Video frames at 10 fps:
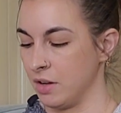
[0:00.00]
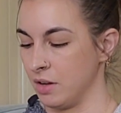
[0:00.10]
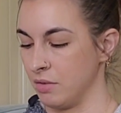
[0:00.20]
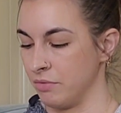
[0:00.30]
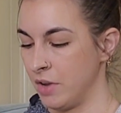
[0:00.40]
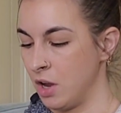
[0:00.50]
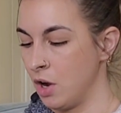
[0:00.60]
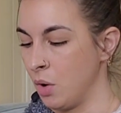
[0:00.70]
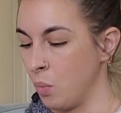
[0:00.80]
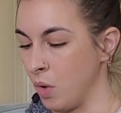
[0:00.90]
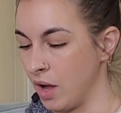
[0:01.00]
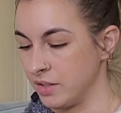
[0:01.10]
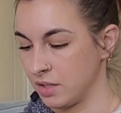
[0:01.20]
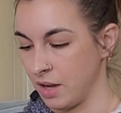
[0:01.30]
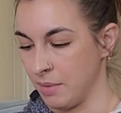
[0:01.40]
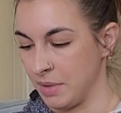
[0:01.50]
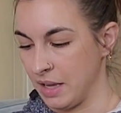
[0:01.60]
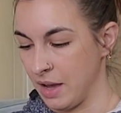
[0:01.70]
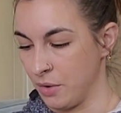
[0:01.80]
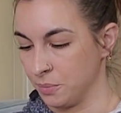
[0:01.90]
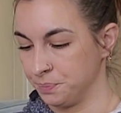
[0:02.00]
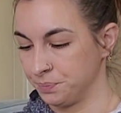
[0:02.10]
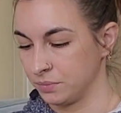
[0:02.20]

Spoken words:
of Wands coming out.